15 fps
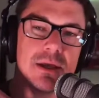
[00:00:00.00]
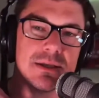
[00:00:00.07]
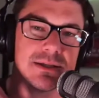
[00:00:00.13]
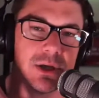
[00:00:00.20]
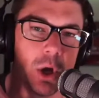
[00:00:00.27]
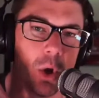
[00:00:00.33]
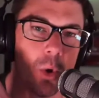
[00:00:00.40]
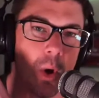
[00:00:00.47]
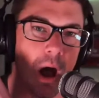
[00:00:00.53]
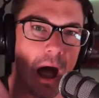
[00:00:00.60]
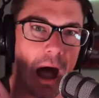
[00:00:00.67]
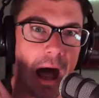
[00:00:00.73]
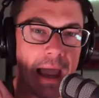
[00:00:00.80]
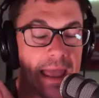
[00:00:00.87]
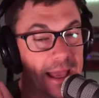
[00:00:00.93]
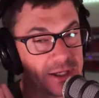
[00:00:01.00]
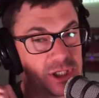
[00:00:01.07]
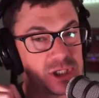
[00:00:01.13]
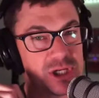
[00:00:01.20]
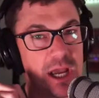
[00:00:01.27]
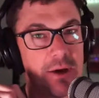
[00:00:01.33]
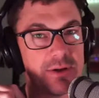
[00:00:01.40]
So I
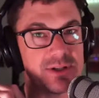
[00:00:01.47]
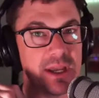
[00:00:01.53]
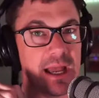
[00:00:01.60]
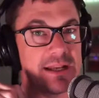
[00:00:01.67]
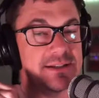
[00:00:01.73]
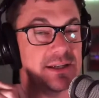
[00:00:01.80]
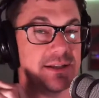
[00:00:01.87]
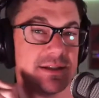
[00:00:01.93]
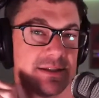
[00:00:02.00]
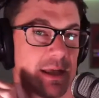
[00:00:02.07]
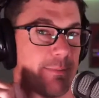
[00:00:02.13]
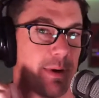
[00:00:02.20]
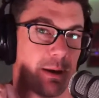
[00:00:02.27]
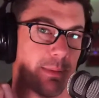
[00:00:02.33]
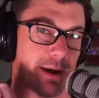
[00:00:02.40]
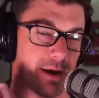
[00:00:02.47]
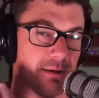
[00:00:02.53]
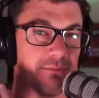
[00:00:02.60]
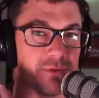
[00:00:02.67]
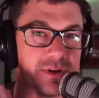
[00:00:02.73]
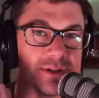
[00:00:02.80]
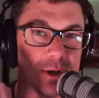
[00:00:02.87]
actually challenged, like, I didn't step out of my
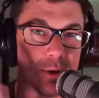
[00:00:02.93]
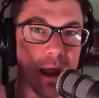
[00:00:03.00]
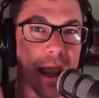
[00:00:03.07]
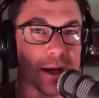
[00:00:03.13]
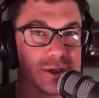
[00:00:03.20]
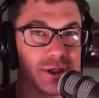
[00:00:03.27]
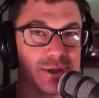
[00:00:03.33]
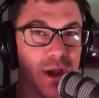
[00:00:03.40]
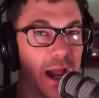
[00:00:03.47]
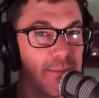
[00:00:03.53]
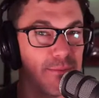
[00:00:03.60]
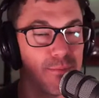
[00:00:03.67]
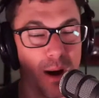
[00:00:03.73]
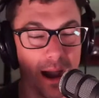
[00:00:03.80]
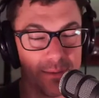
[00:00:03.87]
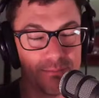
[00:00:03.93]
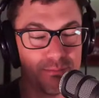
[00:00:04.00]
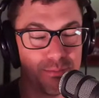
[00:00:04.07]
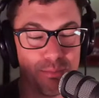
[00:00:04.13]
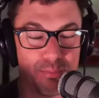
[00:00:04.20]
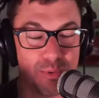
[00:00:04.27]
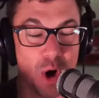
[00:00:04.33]
comfort zone. I
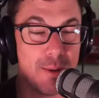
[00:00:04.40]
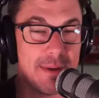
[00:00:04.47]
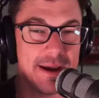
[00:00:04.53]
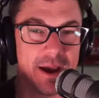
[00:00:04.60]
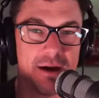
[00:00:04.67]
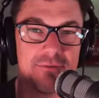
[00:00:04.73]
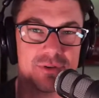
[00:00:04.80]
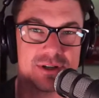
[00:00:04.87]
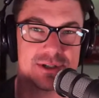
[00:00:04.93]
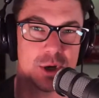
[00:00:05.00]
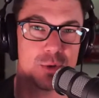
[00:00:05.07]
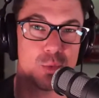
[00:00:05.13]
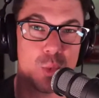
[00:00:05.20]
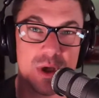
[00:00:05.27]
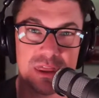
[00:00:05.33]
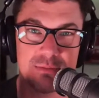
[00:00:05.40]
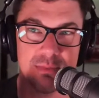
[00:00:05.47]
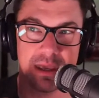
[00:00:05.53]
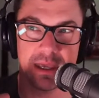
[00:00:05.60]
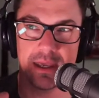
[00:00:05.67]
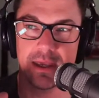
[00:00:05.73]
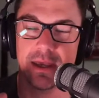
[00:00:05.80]
brought my comfort zone with
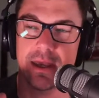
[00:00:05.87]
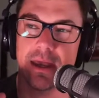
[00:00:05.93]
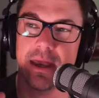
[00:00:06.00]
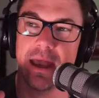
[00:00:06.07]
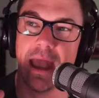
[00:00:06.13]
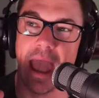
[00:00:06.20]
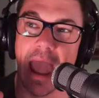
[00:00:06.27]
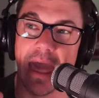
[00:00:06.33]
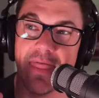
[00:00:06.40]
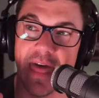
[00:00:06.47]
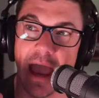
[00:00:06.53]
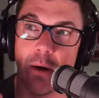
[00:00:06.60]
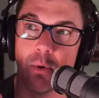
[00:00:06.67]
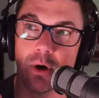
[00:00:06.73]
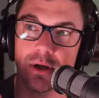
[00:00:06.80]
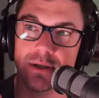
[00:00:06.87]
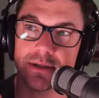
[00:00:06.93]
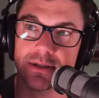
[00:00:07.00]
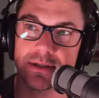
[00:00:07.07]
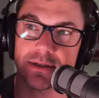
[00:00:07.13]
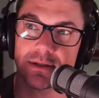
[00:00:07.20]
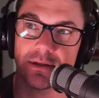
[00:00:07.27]
me. And that
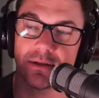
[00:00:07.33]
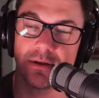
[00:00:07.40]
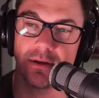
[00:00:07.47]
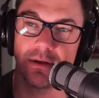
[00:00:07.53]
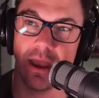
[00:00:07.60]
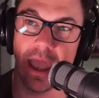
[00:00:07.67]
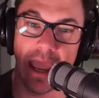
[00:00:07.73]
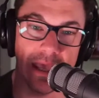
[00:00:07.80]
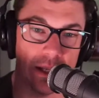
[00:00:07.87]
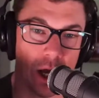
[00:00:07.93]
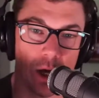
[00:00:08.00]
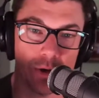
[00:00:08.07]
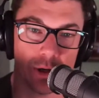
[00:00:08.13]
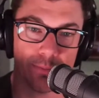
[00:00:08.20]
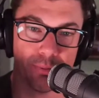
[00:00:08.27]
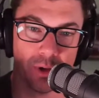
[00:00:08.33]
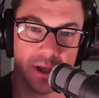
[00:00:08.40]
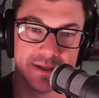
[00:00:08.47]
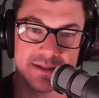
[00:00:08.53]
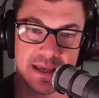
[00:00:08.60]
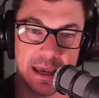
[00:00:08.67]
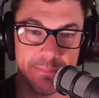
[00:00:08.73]
was 800
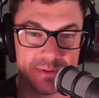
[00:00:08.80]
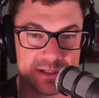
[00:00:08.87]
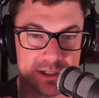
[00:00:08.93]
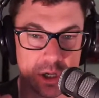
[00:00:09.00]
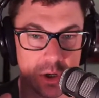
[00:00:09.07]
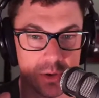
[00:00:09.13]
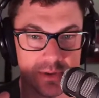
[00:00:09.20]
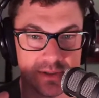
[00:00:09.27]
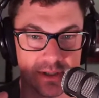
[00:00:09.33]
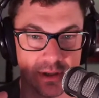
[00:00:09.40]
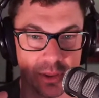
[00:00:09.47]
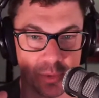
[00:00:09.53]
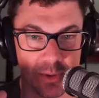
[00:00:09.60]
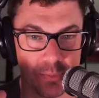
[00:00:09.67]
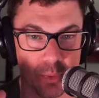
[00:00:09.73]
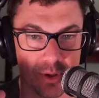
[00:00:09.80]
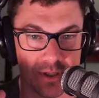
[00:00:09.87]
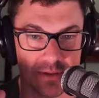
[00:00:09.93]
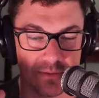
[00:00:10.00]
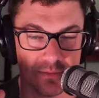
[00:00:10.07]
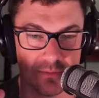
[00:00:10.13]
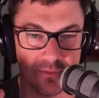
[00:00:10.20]
plus episodes and
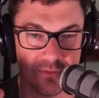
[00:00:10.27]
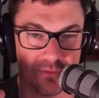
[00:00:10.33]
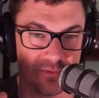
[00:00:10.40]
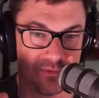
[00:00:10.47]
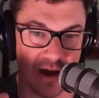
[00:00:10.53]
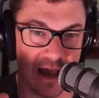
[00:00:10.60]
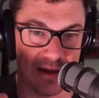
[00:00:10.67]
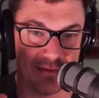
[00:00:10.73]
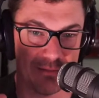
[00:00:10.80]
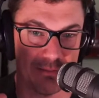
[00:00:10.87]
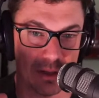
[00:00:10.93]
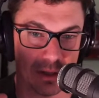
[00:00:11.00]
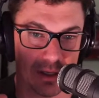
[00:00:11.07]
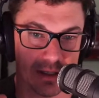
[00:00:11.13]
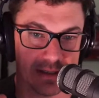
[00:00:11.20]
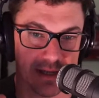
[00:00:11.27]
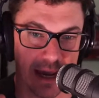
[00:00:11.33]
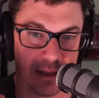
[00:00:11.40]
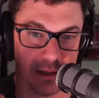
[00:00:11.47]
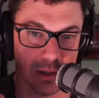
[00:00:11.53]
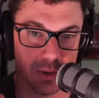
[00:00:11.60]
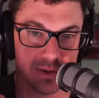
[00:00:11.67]
3.5 million
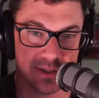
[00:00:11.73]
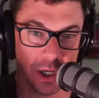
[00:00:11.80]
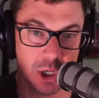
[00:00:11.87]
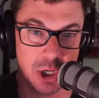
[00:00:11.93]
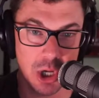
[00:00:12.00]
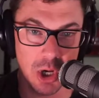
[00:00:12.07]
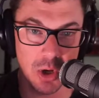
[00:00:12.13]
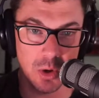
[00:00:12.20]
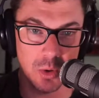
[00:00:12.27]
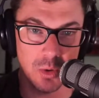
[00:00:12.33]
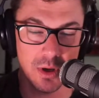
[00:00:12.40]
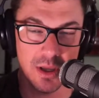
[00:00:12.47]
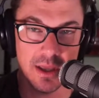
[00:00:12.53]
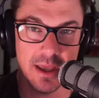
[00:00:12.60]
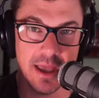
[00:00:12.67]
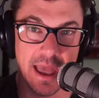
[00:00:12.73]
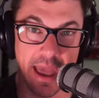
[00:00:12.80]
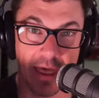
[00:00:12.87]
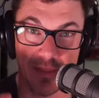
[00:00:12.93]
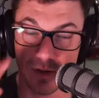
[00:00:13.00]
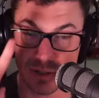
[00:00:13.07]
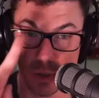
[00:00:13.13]
downloads ago.
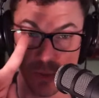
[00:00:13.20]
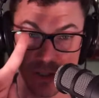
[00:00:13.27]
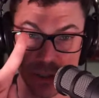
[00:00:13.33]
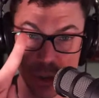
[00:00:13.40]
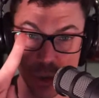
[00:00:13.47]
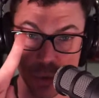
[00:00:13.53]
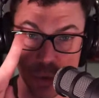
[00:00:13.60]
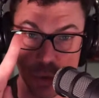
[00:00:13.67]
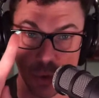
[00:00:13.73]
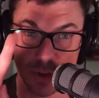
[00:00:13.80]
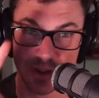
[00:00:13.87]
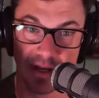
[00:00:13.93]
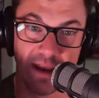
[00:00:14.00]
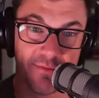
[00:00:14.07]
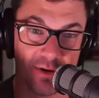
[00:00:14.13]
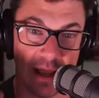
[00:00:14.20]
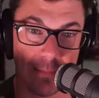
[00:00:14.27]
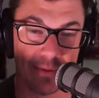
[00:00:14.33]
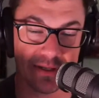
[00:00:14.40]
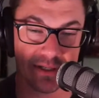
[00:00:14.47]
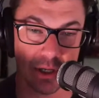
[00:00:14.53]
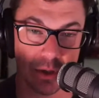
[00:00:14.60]
And there's only 2 rules on every
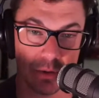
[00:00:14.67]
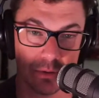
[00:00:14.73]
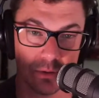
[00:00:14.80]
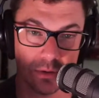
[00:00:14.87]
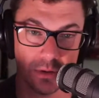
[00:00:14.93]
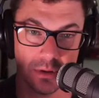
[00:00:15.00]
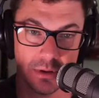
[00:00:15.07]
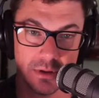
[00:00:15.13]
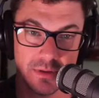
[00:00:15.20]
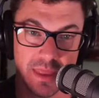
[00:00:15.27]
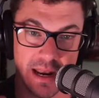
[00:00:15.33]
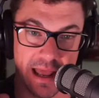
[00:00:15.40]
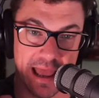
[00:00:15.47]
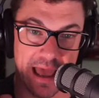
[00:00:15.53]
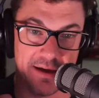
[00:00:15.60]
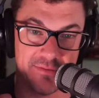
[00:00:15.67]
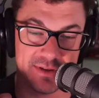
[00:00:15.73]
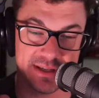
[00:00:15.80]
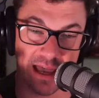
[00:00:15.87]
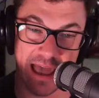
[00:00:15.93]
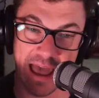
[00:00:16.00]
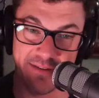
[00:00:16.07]
episode that I have
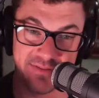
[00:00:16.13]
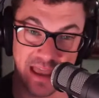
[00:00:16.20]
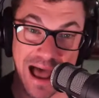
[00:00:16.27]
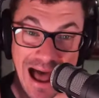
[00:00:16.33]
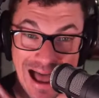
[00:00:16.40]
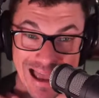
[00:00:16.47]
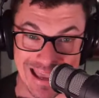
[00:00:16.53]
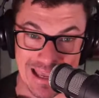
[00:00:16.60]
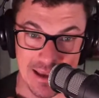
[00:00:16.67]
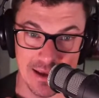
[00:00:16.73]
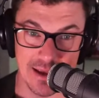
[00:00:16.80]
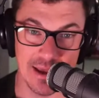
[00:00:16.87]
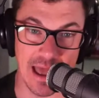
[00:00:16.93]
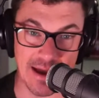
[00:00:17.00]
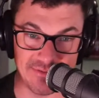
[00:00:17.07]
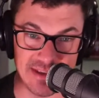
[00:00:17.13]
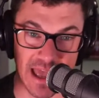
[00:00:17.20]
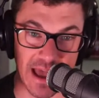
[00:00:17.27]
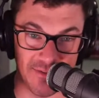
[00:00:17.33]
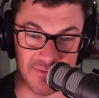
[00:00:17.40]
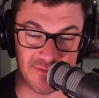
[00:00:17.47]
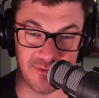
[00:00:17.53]
is I have to
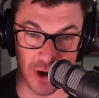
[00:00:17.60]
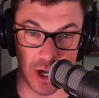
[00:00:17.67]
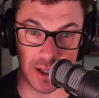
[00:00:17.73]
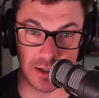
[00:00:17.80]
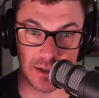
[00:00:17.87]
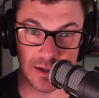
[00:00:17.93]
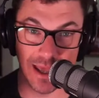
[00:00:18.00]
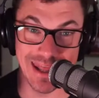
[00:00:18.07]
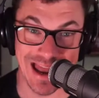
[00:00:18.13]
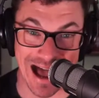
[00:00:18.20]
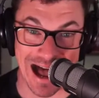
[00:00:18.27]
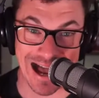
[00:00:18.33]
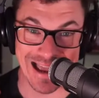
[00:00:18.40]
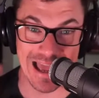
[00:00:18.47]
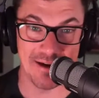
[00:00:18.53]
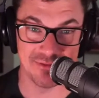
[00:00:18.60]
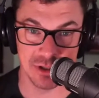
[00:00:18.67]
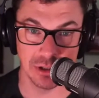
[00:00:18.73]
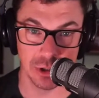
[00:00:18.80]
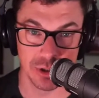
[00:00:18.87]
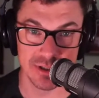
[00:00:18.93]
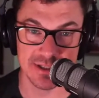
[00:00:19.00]
have fun and I have to
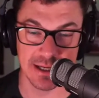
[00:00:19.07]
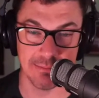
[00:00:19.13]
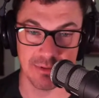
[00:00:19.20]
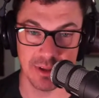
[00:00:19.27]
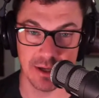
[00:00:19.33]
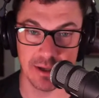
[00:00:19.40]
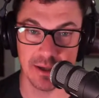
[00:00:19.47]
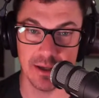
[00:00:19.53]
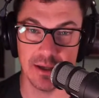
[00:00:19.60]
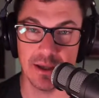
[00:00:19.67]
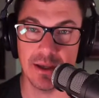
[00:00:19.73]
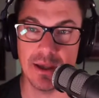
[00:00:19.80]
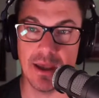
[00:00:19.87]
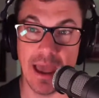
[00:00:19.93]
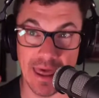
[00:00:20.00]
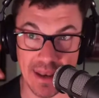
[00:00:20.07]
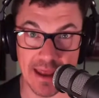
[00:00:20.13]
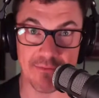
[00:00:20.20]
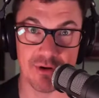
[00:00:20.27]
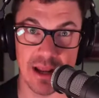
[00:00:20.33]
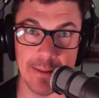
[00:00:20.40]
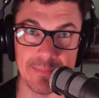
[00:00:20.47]
learn something in
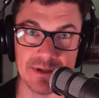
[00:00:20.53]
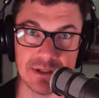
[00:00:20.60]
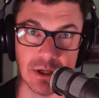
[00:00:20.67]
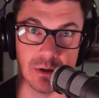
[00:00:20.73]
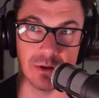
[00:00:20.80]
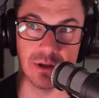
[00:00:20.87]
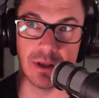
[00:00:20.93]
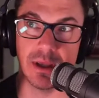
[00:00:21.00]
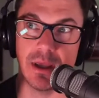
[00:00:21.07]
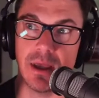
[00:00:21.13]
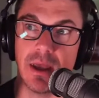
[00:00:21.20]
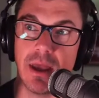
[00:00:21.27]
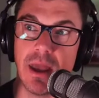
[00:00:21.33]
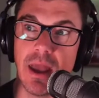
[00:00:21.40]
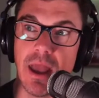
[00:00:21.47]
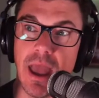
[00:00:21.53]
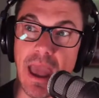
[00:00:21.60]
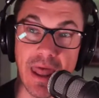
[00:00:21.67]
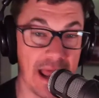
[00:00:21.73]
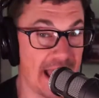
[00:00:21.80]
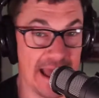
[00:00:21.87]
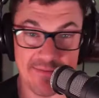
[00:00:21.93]
every episode.
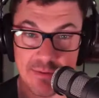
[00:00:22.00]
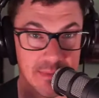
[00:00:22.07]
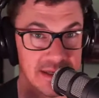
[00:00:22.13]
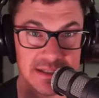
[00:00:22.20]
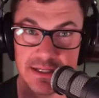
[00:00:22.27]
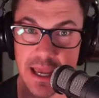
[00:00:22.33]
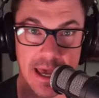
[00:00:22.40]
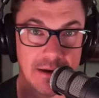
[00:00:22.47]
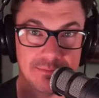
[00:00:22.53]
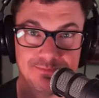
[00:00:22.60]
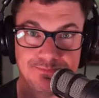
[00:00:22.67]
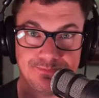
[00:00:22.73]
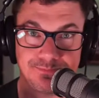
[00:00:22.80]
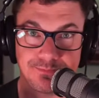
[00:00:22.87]
And I haven't missed yet.